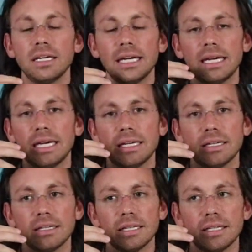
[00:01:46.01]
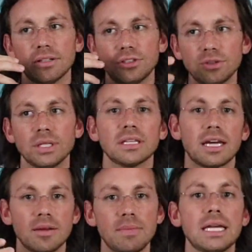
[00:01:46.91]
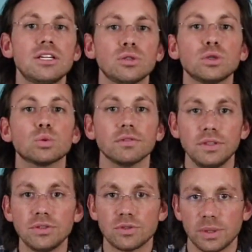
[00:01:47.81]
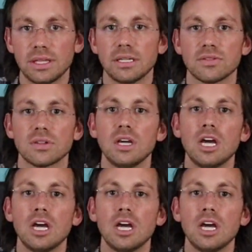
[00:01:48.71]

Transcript: and and they're doing a lot of manual reviews with this.